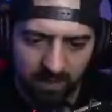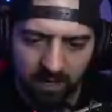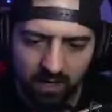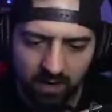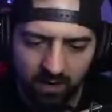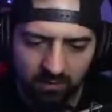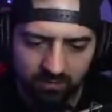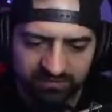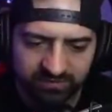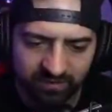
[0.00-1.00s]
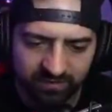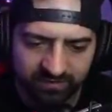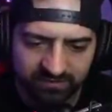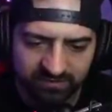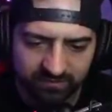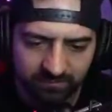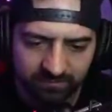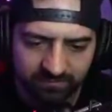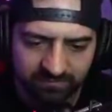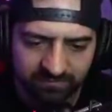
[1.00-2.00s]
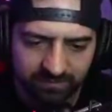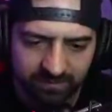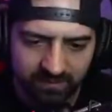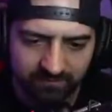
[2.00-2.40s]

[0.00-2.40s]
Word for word: hate oh, this map. We started in such a weird spot.